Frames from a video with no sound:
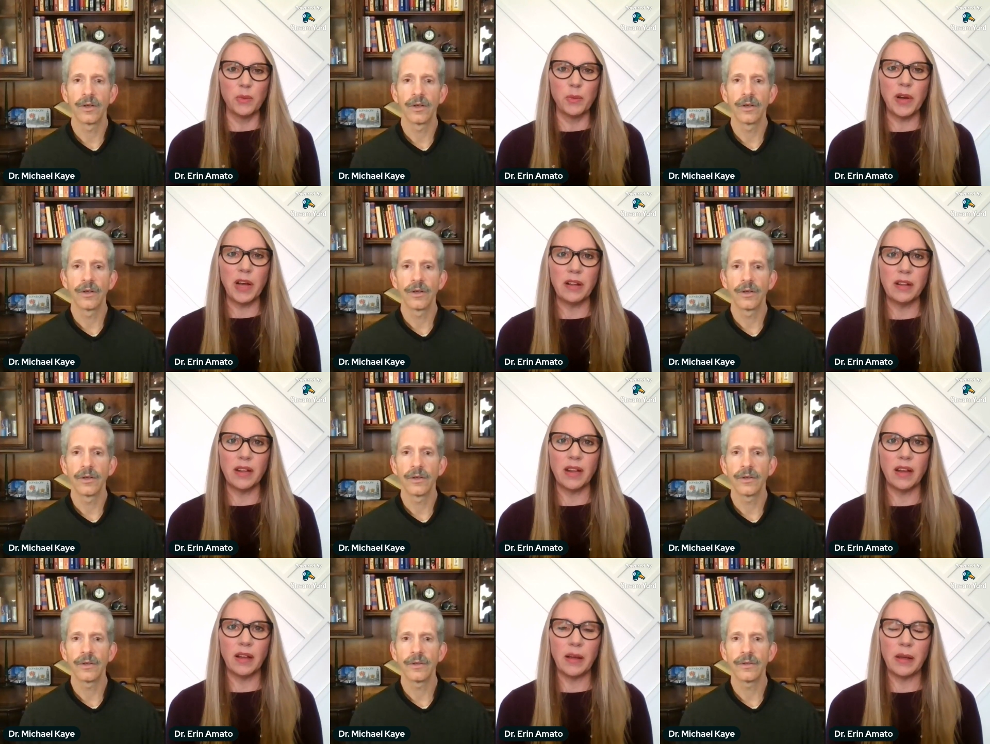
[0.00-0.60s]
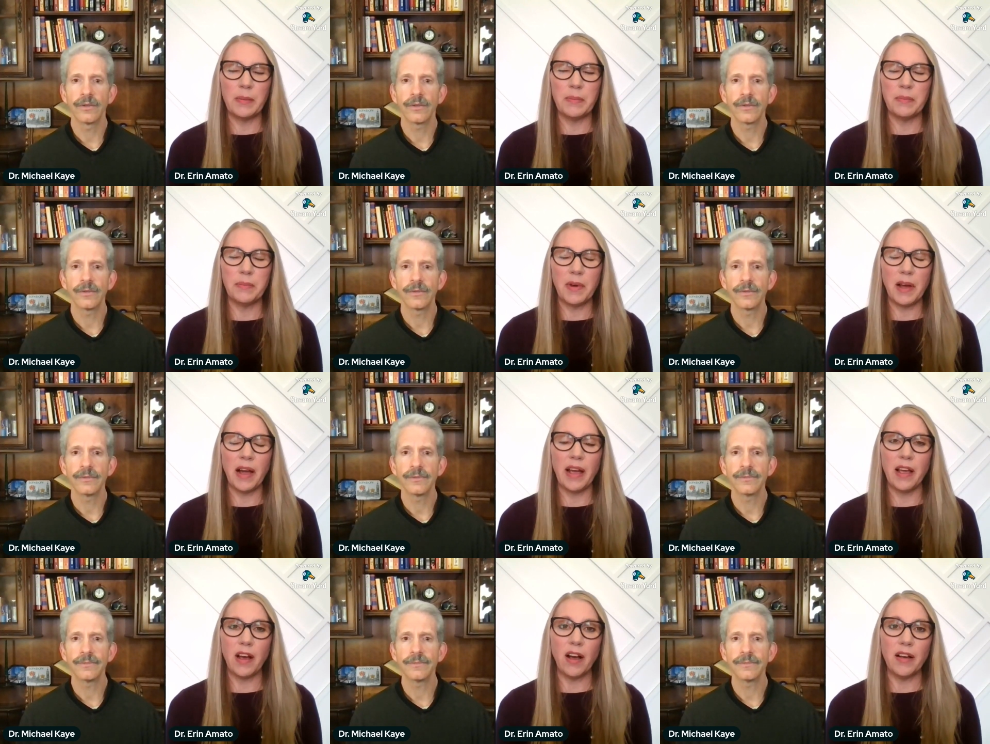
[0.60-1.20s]
Speaker 1: Well, um,
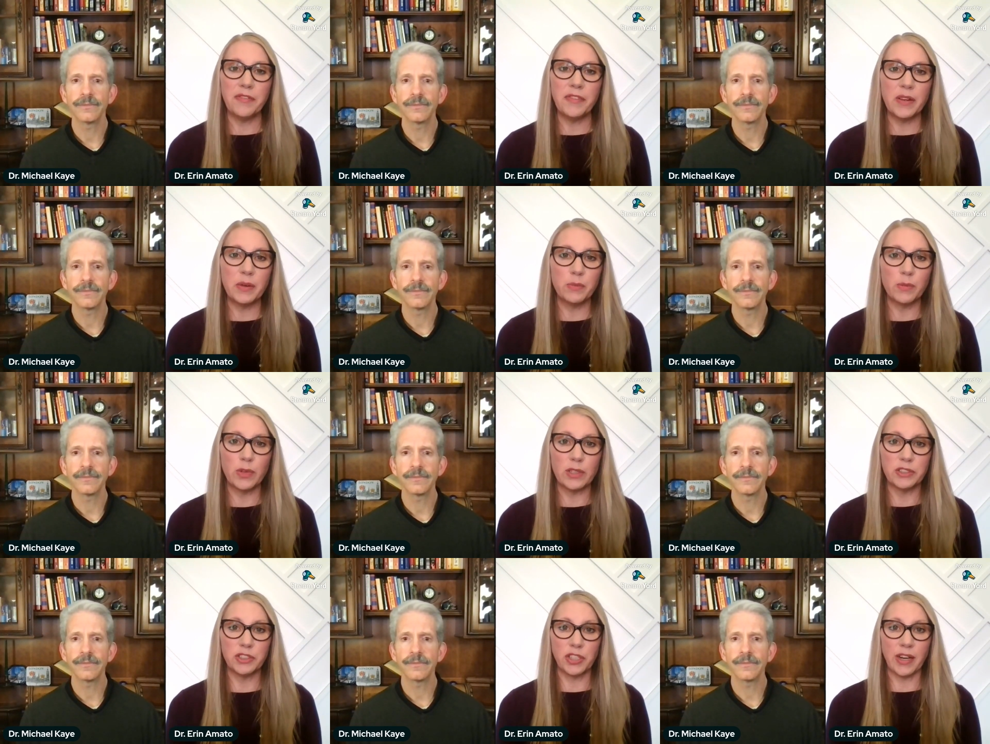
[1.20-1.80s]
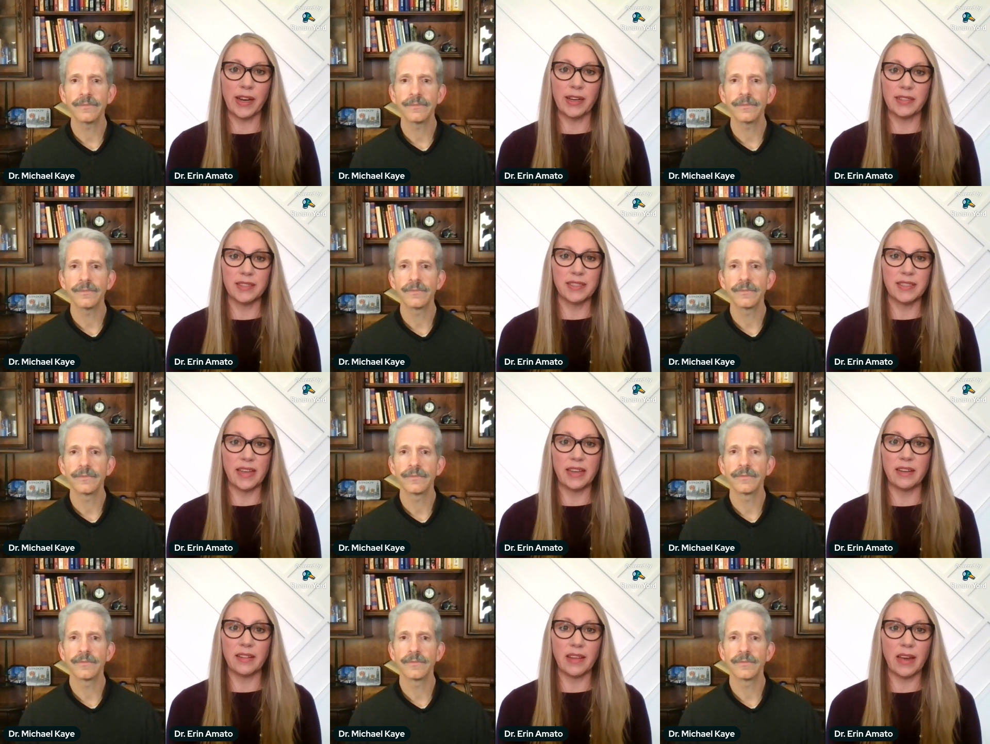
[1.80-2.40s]
I often will try to
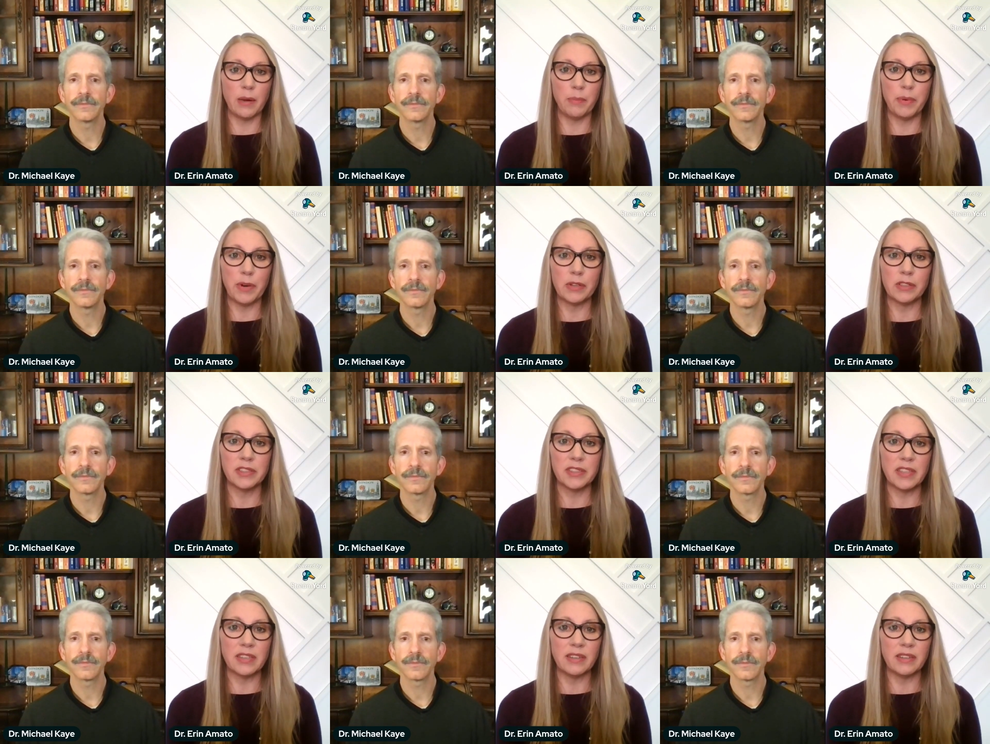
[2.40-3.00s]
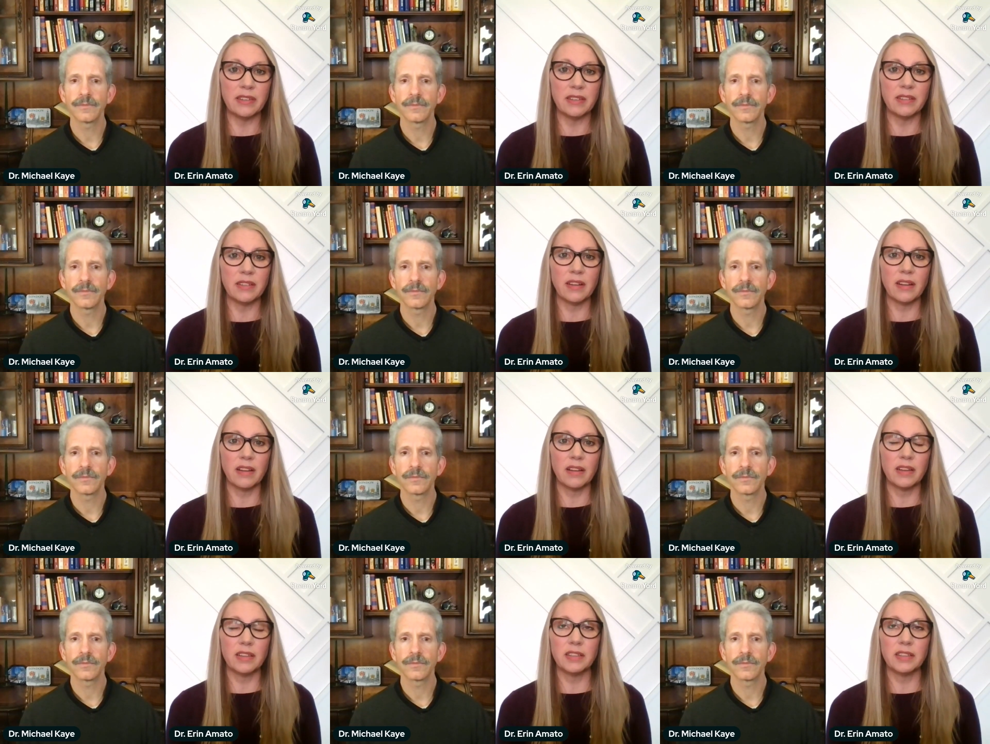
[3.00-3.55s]
say to that person,